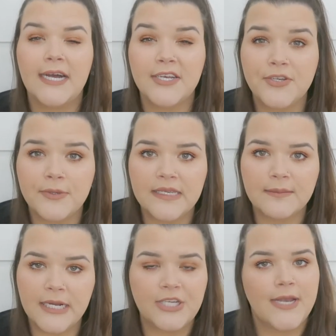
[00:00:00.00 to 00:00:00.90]
I don't do it as
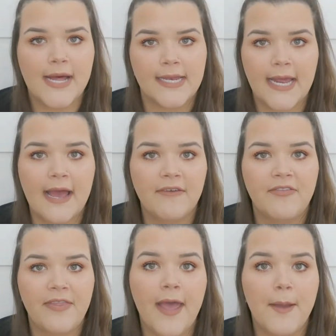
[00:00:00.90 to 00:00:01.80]
much now that I
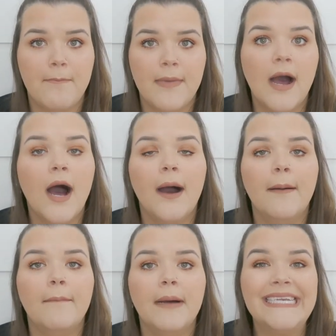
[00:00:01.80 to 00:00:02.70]
have them
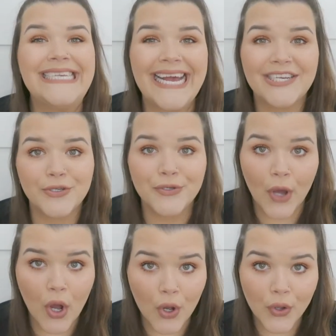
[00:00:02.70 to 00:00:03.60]
tattooed
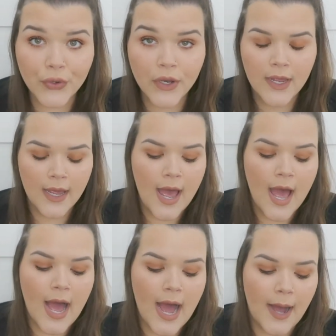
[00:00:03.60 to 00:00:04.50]

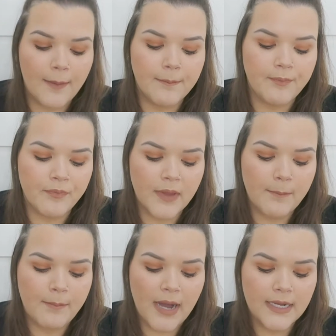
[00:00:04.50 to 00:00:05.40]
on.
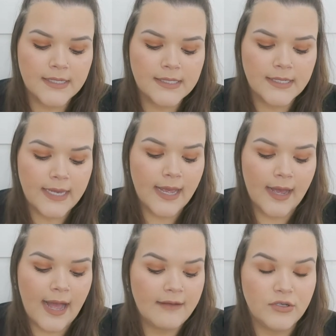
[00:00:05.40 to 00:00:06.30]
But
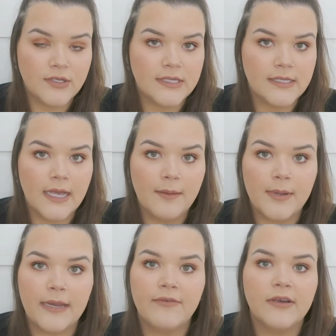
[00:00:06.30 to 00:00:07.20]
yeah, I haven't used this yet,
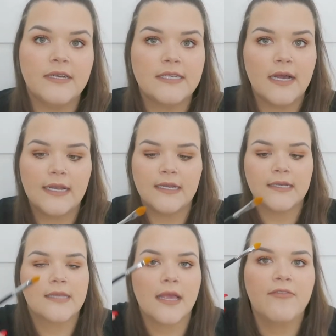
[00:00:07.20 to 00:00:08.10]
but I'm very excited
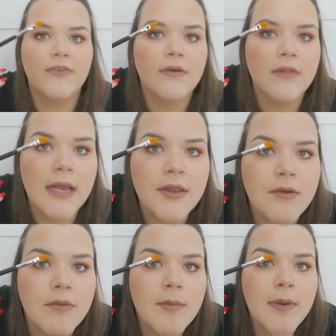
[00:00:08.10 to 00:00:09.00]
because I feel like
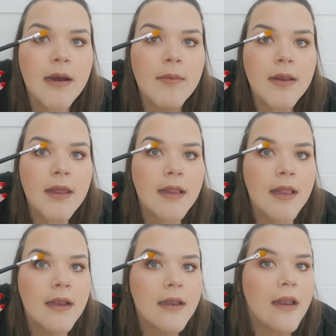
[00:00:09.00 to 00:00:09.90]
you will be able to get
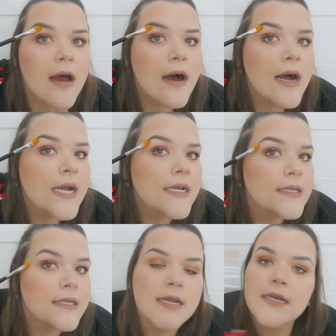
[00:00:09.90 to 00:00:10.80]
like
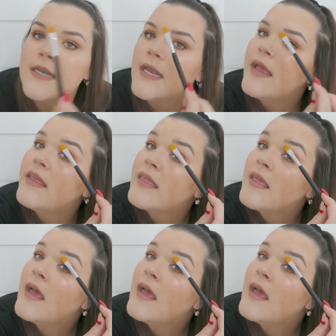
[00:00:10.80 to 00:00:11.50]
nice and underneath